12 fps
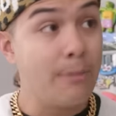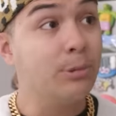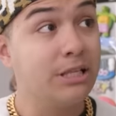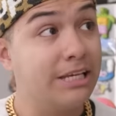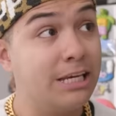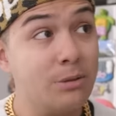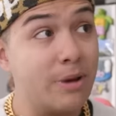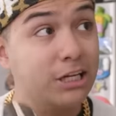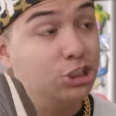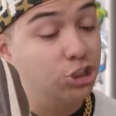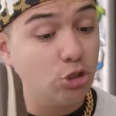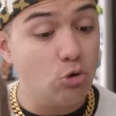I'm cleaning
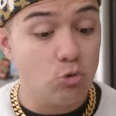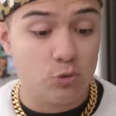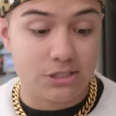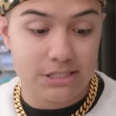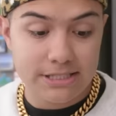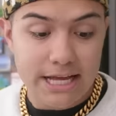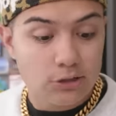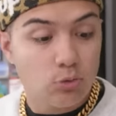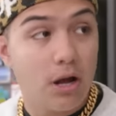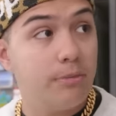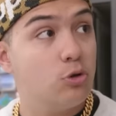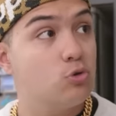my shoes. That's
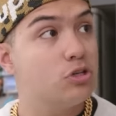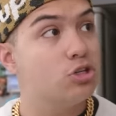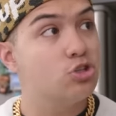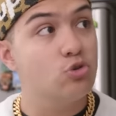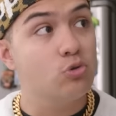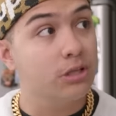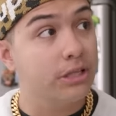why I'm using shoe